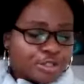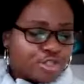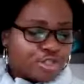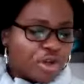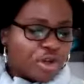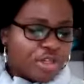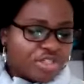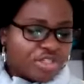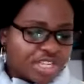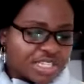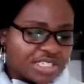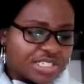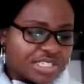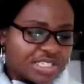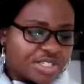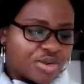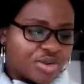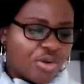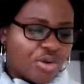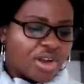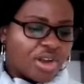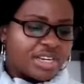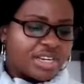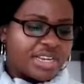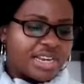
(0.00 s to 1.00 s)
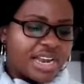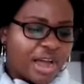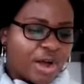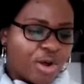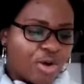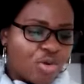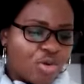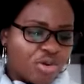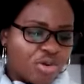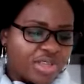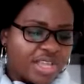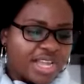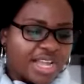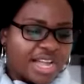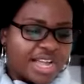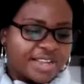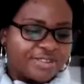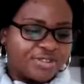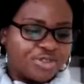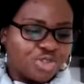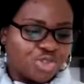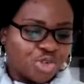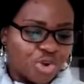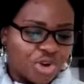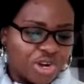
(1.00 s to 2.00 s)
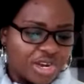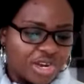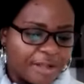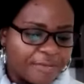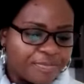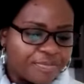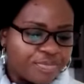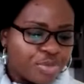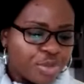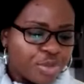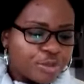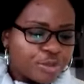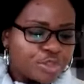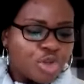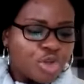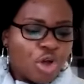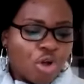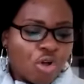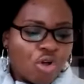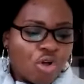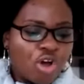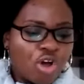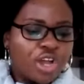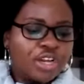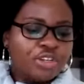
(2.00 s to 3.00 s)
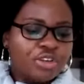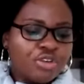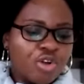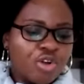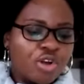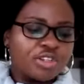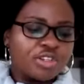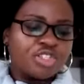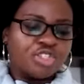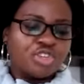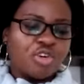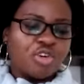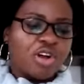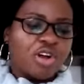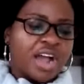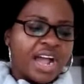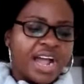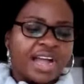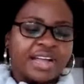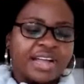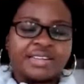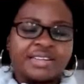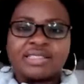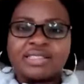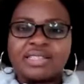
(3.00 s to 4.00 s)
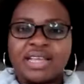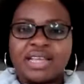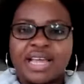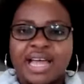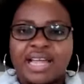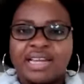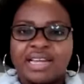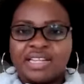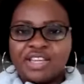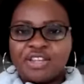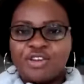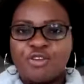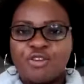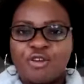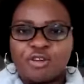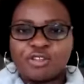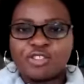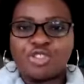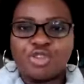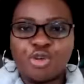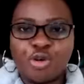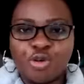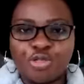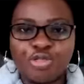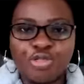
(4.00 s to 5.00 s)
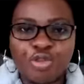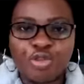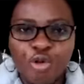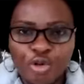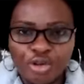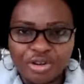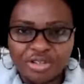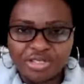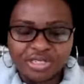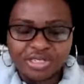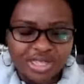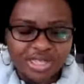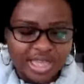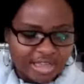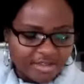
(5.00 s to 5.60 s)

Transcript: So this is God now looking at Jonah. So God knows your heart and he knows your thoughts.